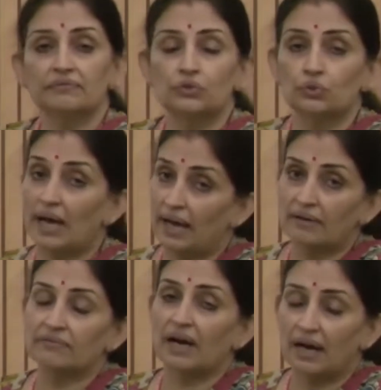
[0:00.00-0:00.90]
to
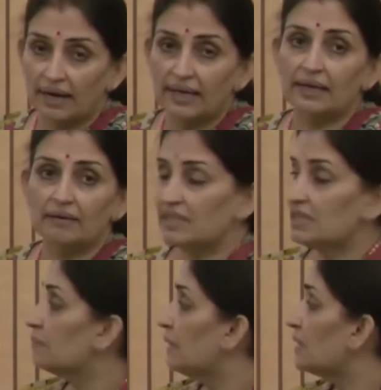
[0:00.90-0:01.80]
have high
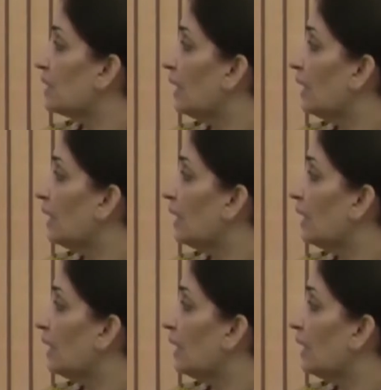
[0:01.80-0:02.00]
investment